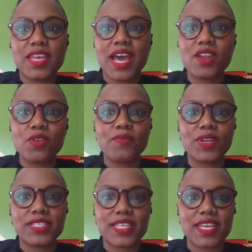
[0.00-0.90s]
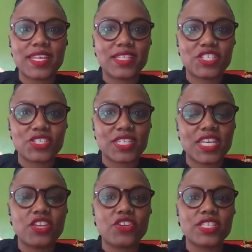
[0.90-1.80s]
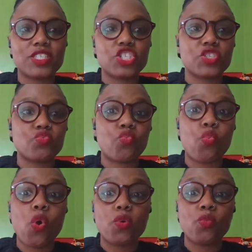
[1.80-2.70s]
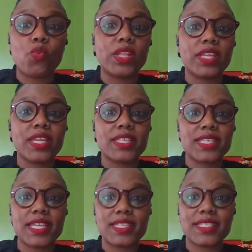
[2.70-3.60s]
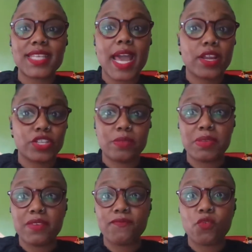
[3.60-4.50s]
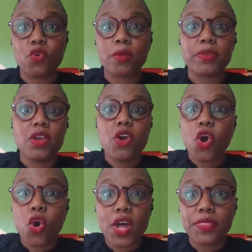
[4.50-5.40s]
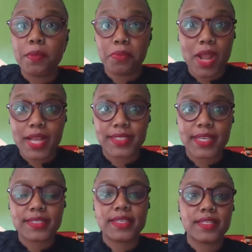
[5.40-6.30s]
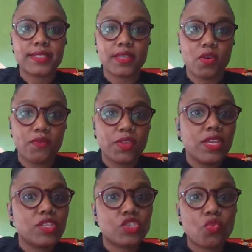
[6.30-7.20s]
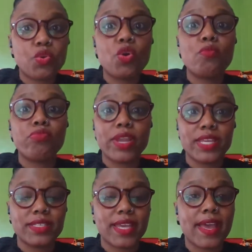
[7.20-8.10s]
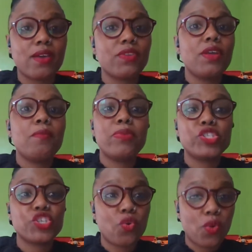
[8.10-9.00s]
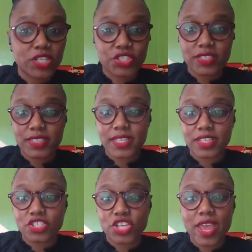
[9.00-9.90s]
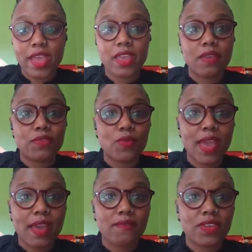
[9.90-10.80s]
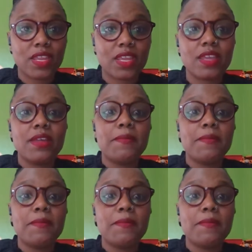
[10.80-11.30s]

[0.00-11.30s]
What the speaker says: don't even want to say just eagerness, just willingness and desire to be informed on the process itself. So we're going to break it down. Put your questions in the chat if you have any,